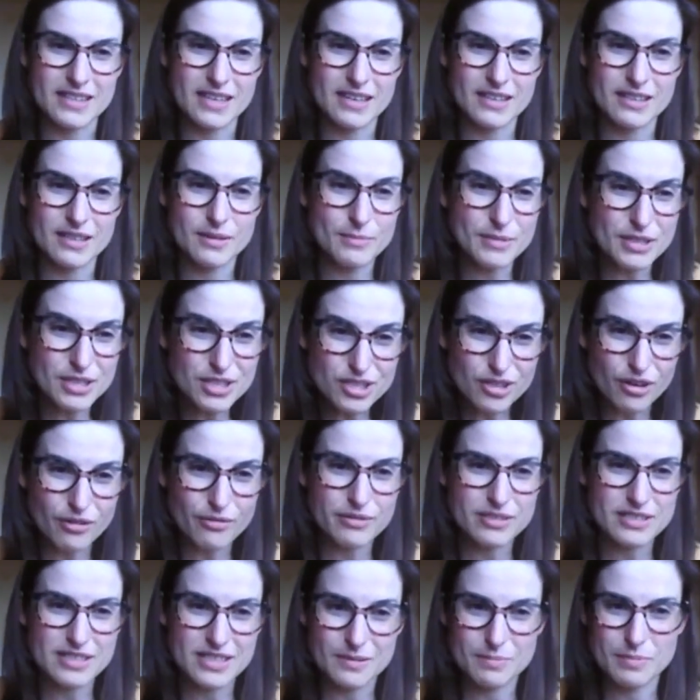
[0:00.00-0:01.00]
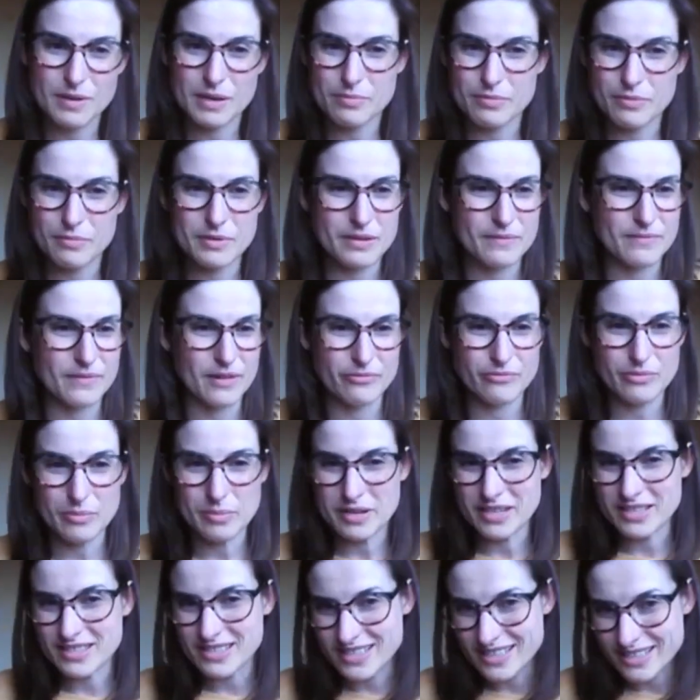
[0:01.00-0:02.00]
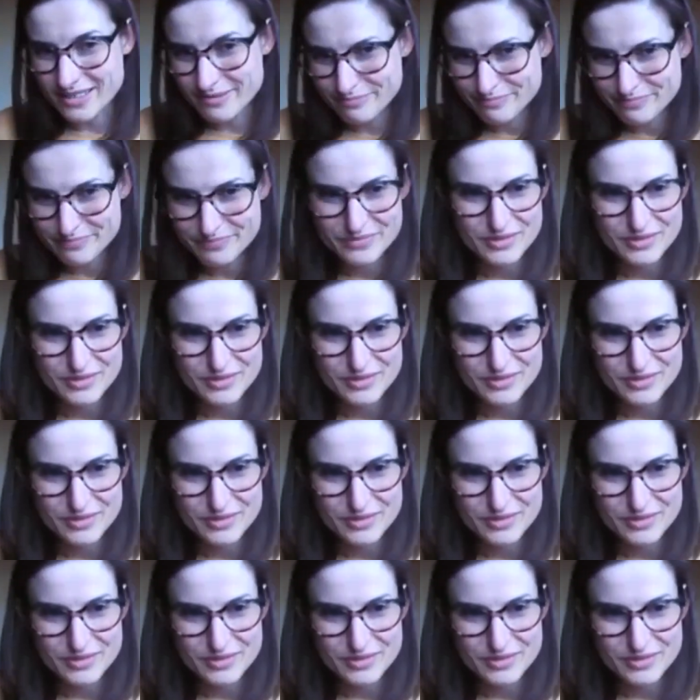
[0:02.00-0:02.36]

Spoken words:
that the majority of people with a vulnerability